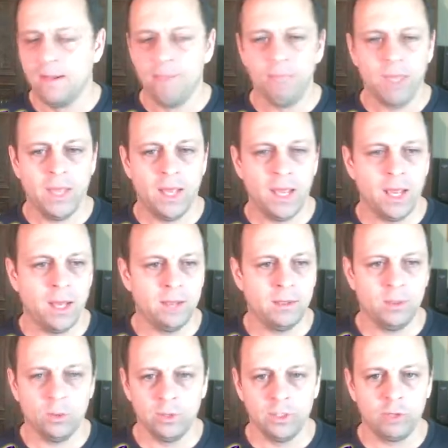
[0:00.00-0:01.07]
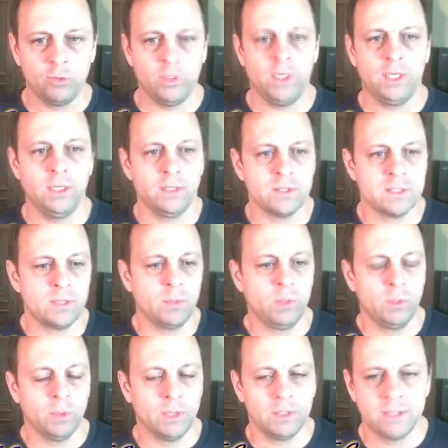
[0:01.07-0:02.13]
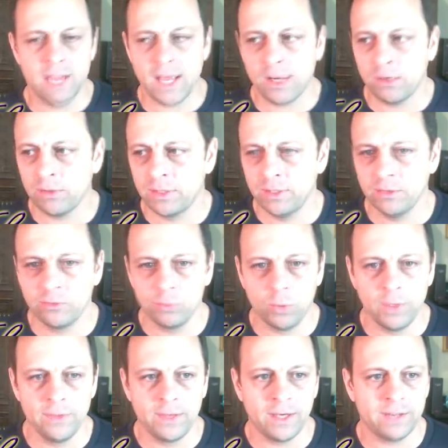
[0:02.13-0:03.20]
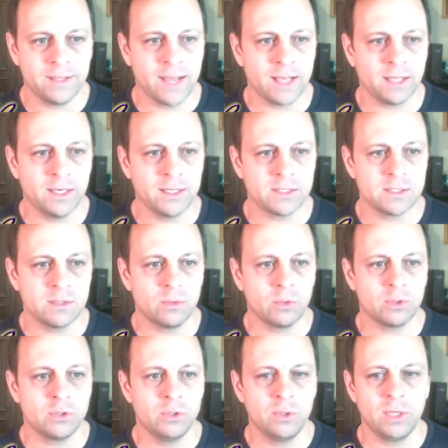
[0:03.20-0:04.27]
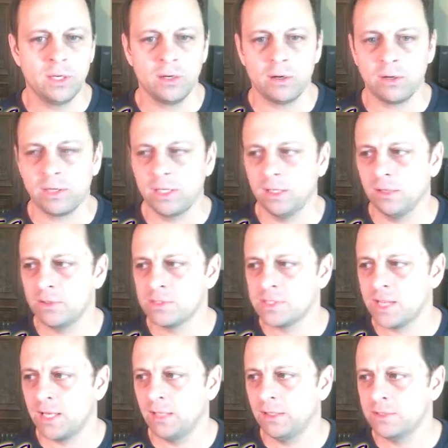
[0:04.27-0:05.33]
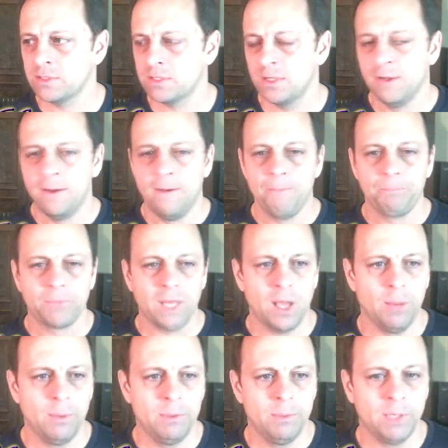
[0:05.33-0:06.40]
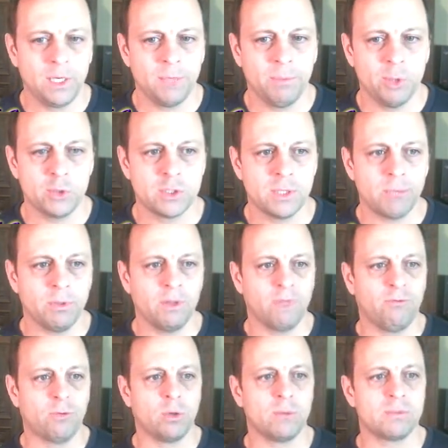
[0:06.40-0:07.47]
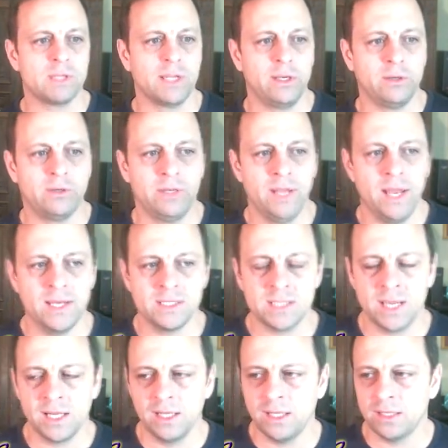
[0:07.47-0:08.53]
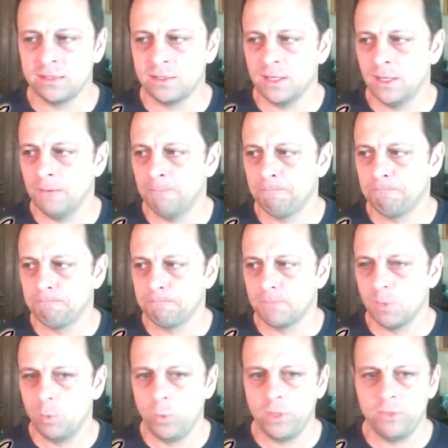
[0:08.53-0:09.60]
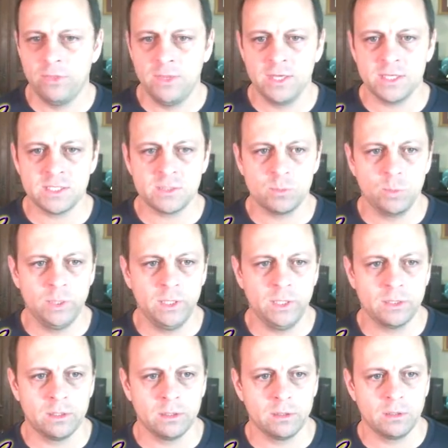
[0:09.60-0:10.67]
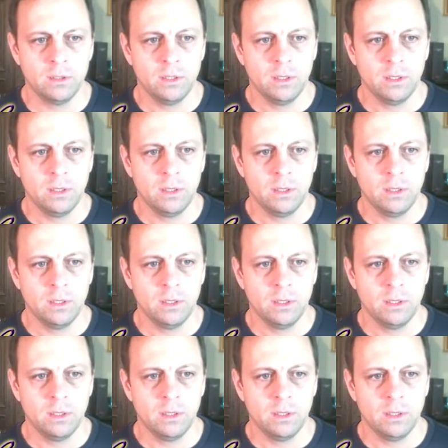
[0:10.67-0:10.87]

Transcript: And the only green guilds that we will attack are guilds, 1, that attack us, or 2, get on our kill on sight list. I'll be putting a post up on the forums later today saying that with this, we are